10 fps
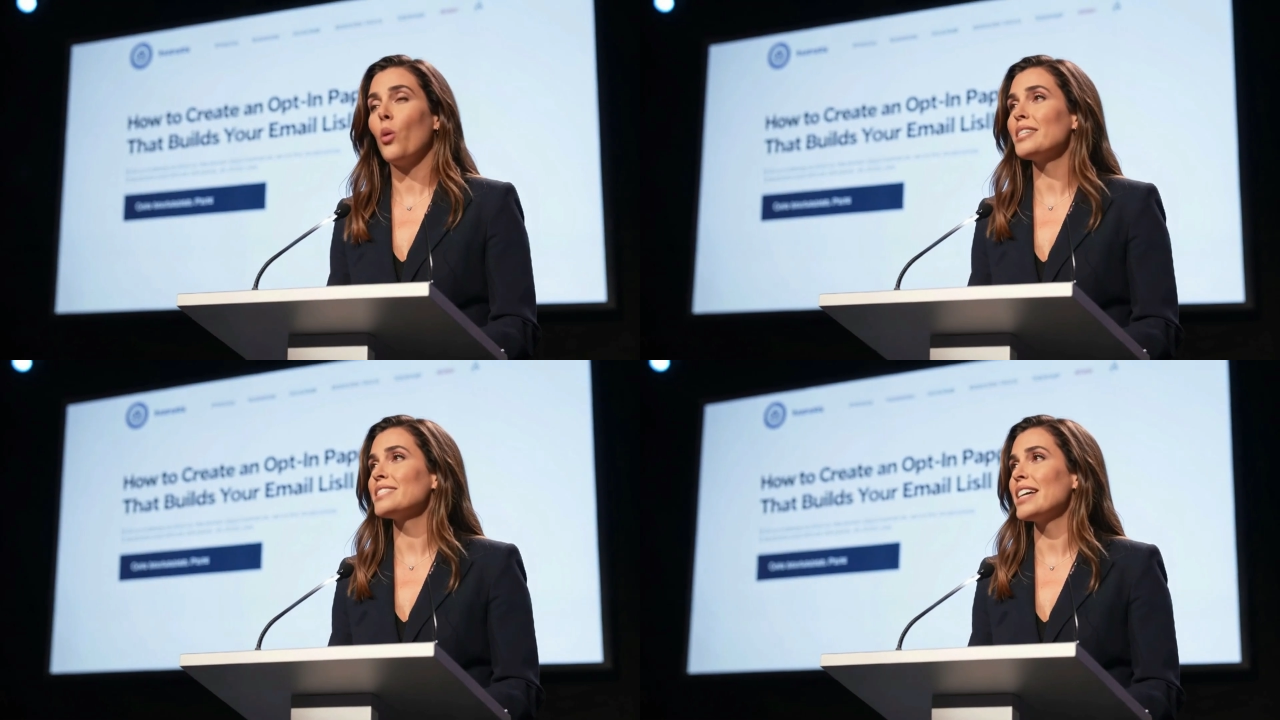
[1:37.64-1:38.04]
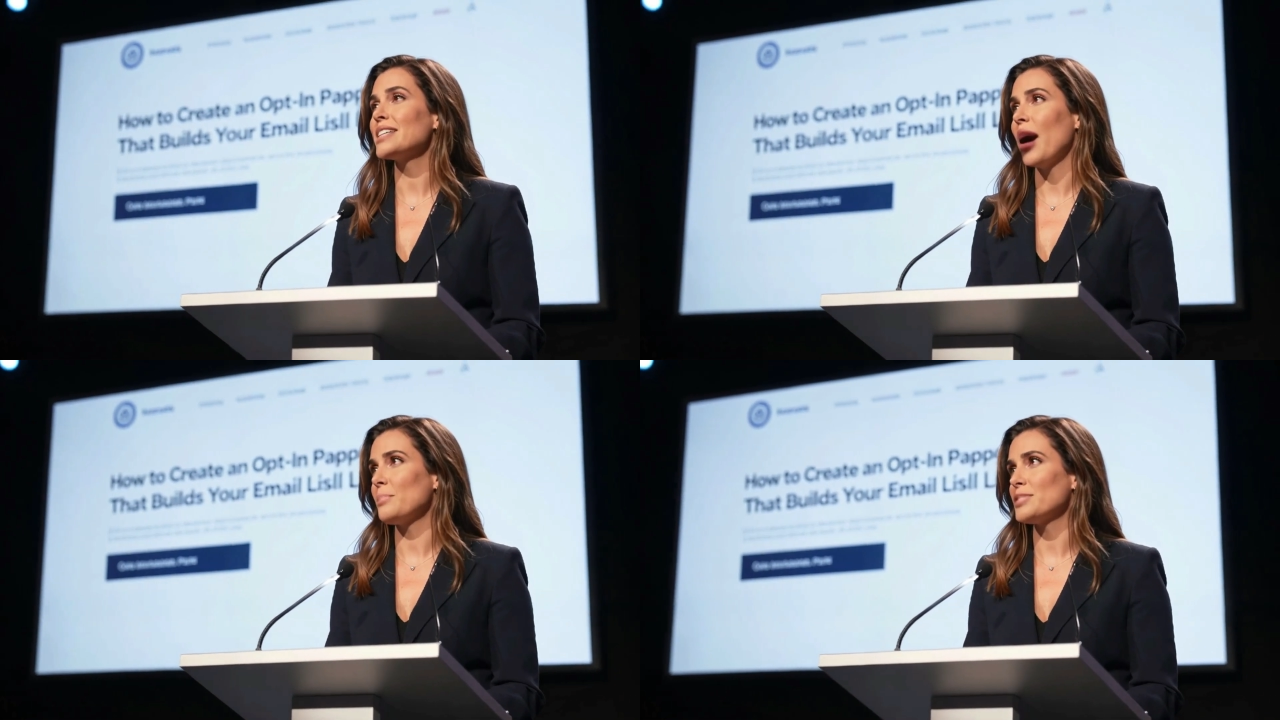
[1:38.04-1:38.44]
A well-designed
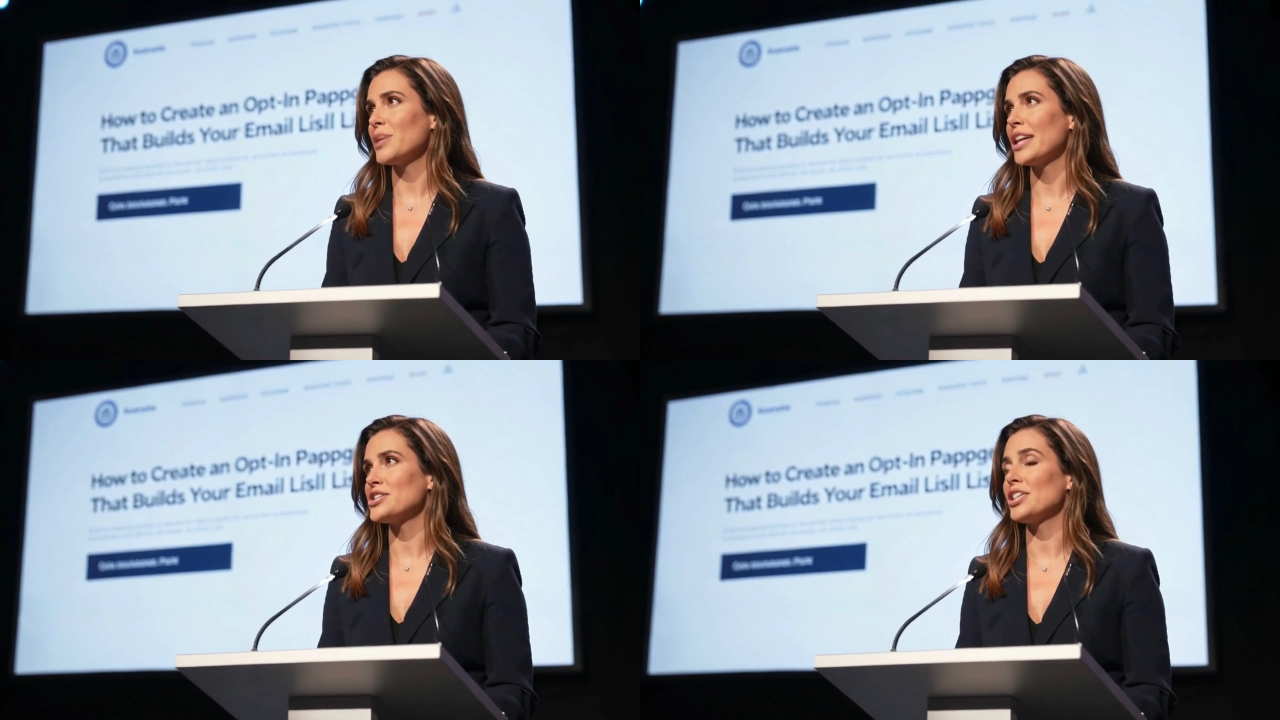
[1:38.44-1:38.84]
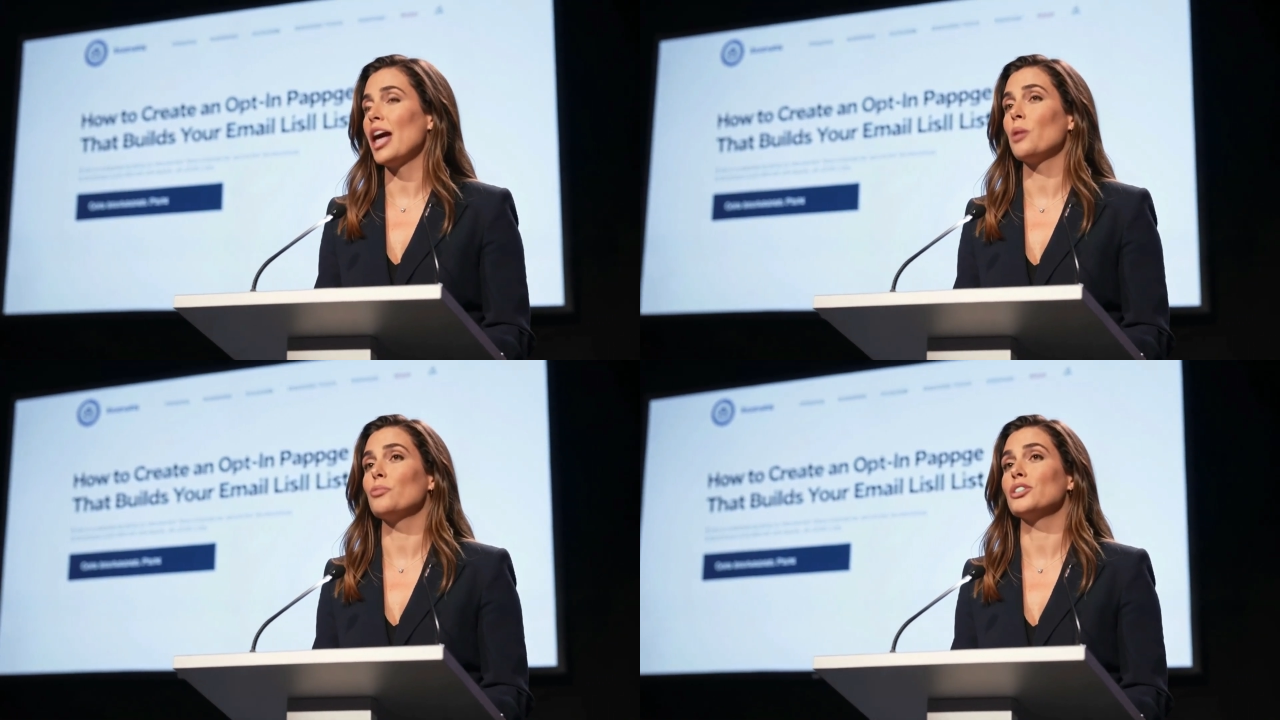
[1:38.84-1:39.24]
opt-in page can
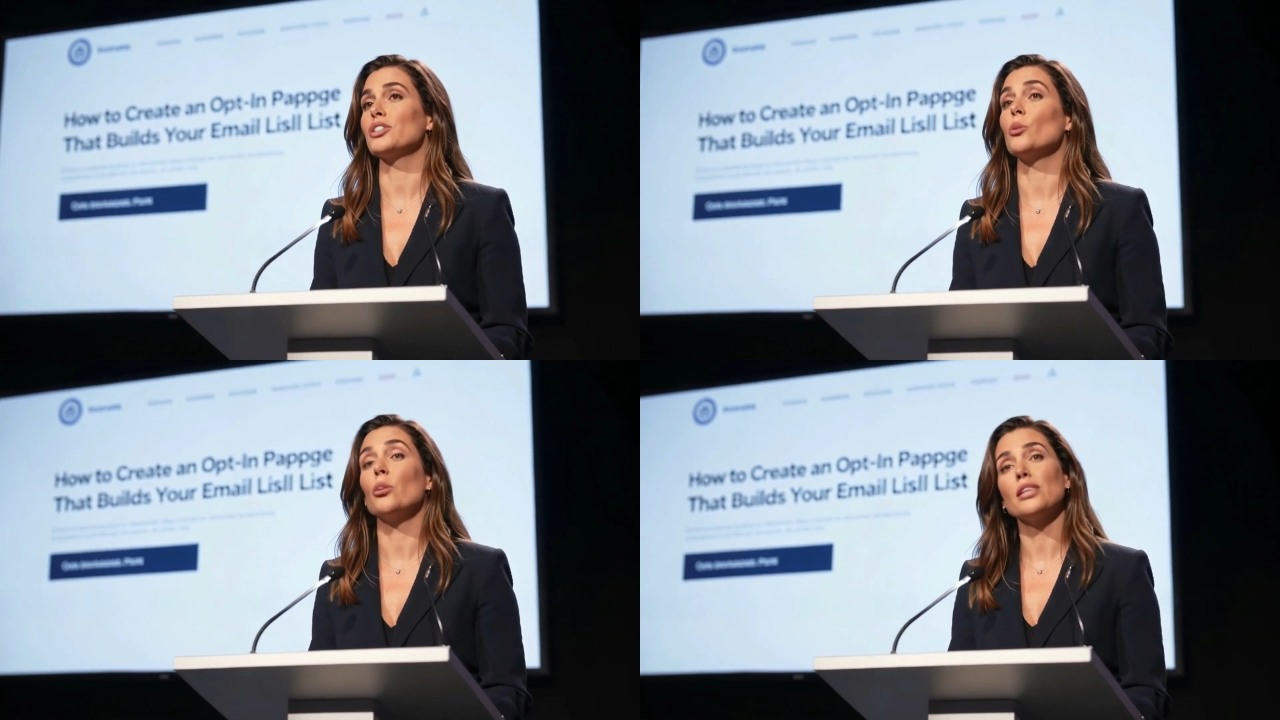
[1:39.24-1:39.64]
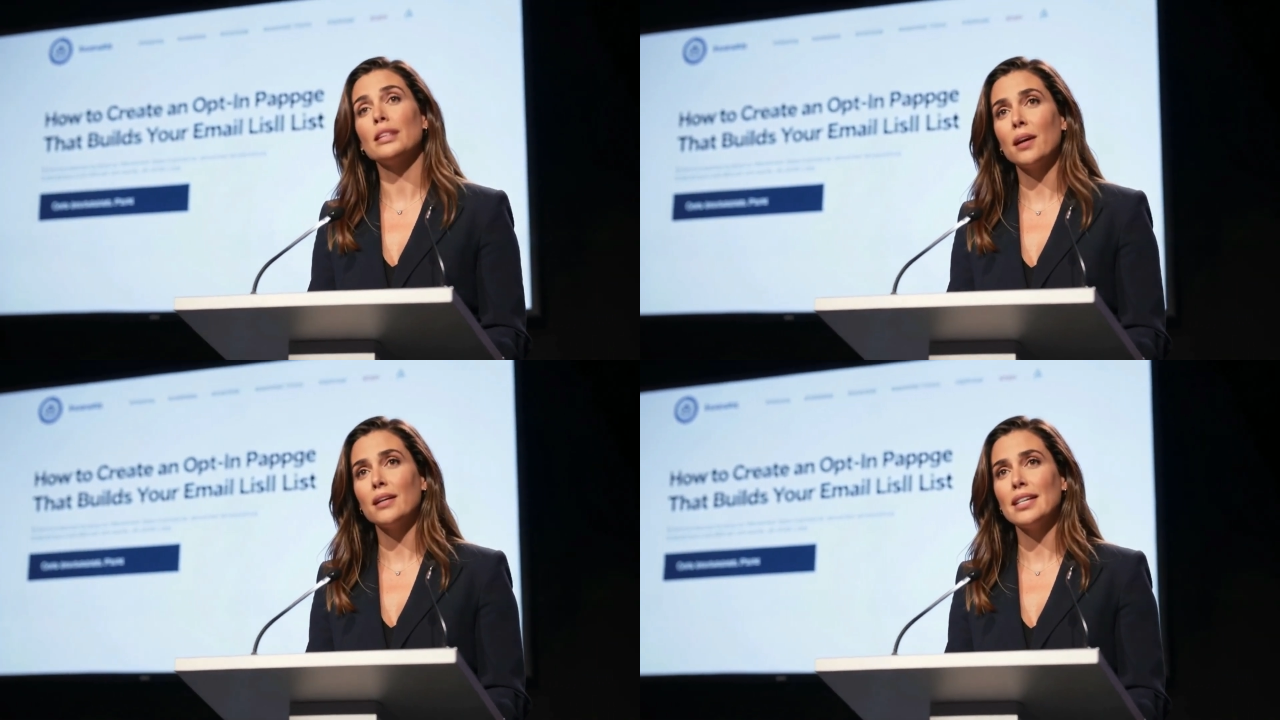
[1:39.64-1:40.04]
help you build a loyal
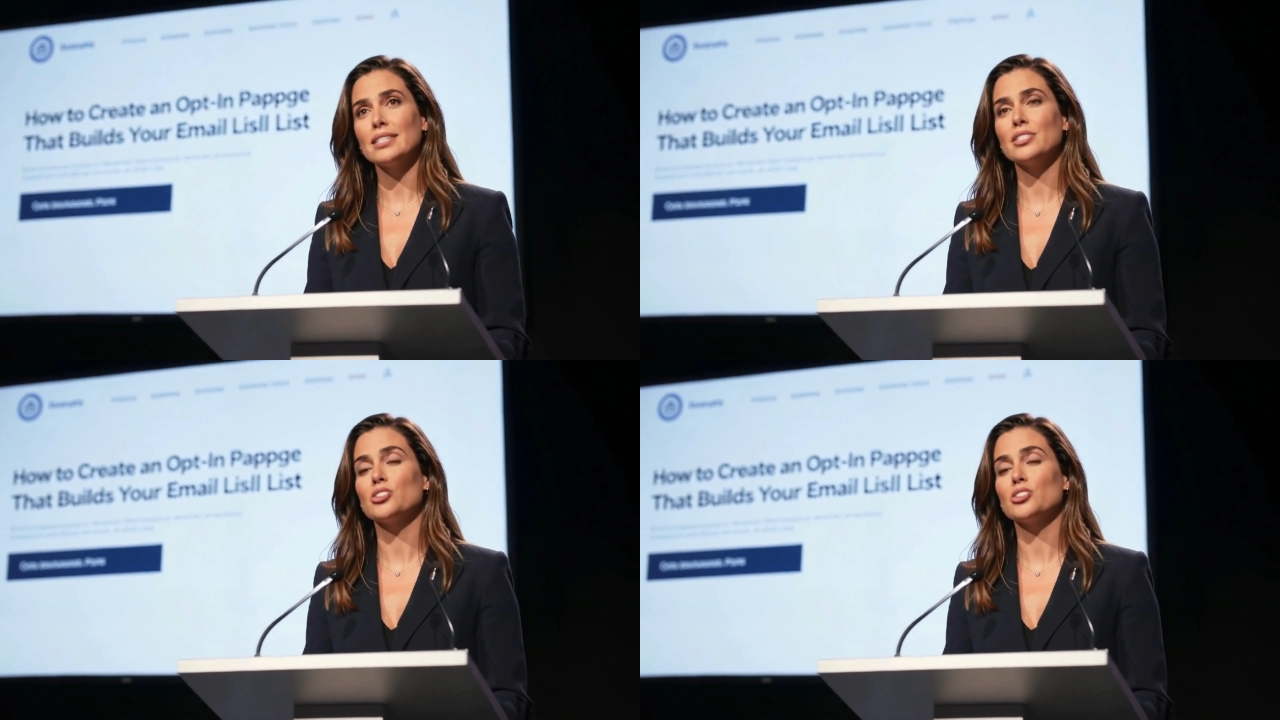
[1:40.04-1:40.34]
email list,